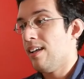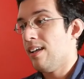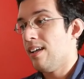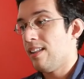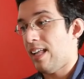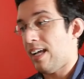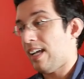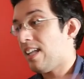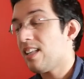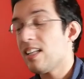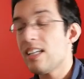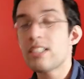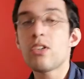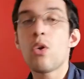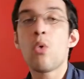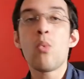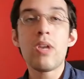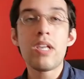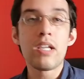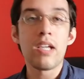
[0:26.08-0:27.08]
like at least a
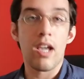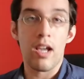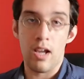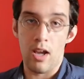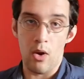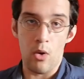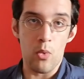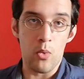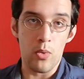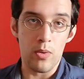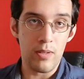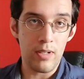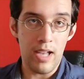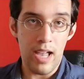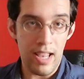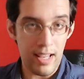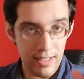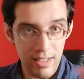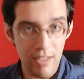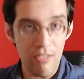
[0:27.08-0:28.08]
week ago,
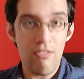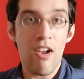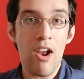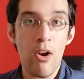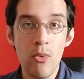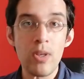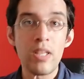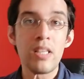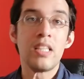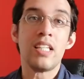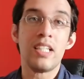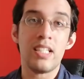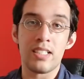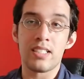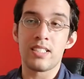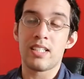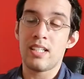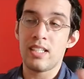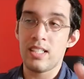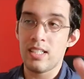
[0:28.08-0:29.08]
at the very
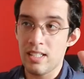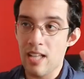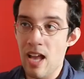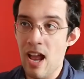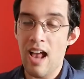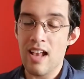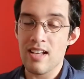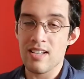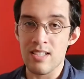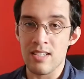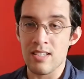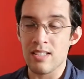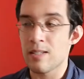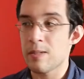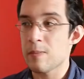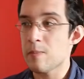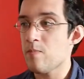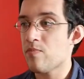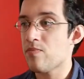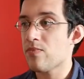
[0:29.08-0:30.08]
least, and it hasn't
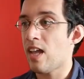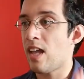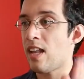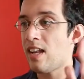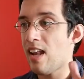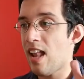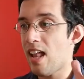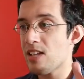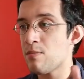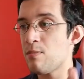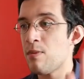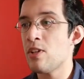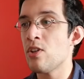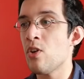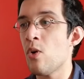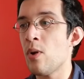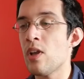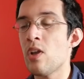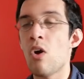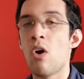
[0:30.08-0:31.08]
and it has been
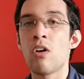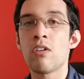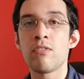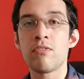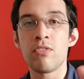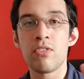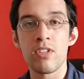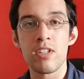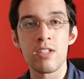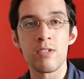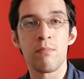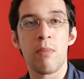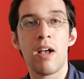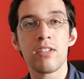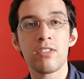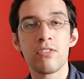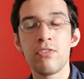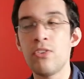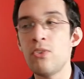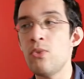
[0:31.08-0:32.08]
going on for these
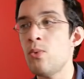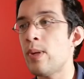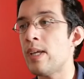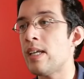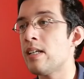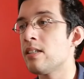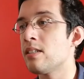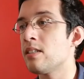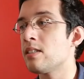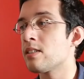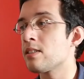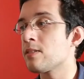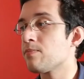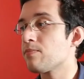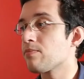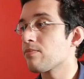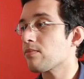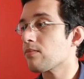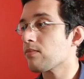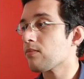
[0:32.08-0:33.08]
past few weeks.
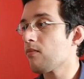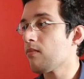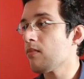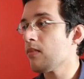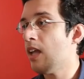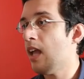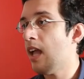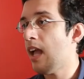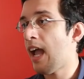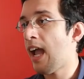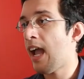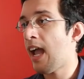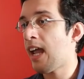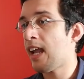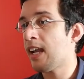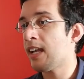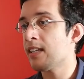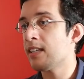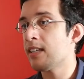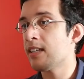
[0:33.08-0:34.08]

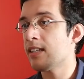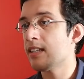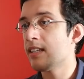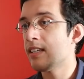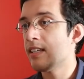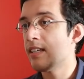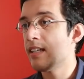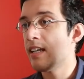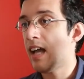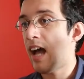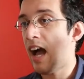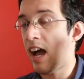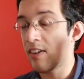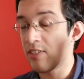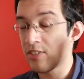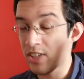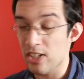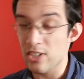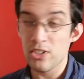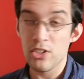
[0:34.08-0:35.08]
And I
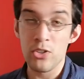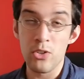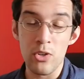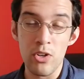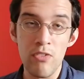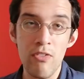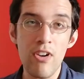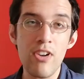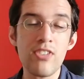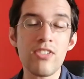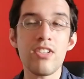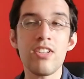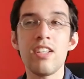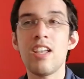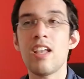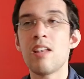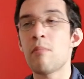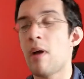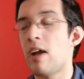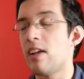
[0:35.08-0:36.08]
started university
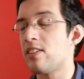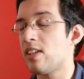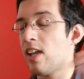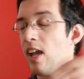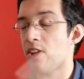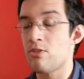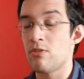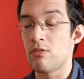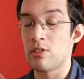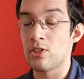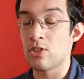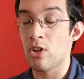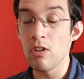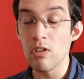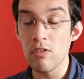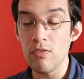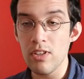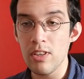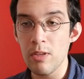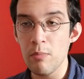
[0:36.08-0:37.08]
and my schedule is all
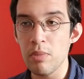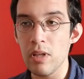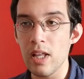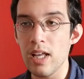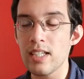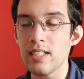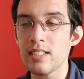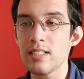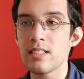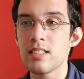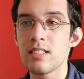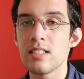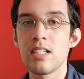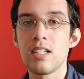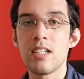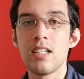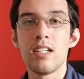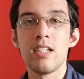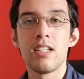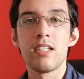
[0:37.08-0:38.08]
over the place.
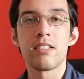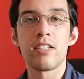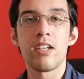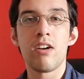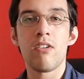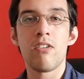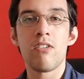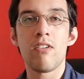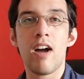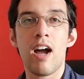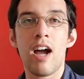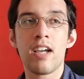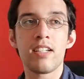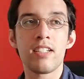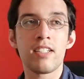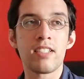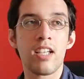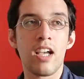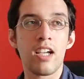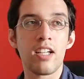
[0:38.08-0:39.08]
So I
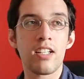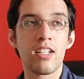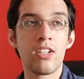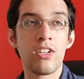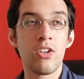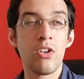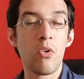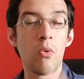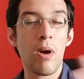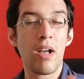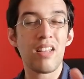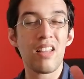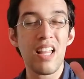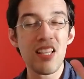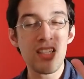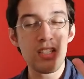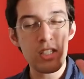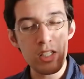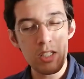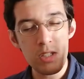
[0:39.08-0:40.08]
decided, you know what,
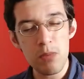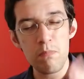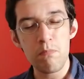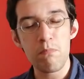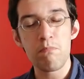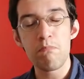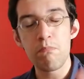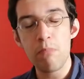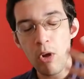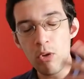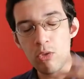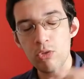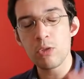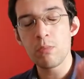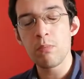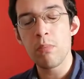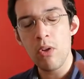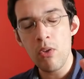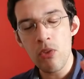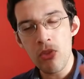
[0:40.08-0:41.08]
let's
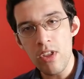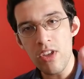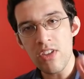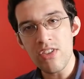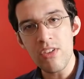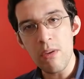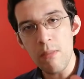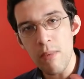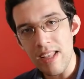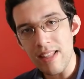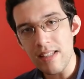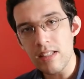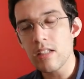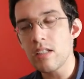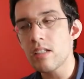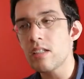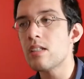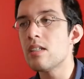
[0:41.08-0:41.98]
postpone this a bit.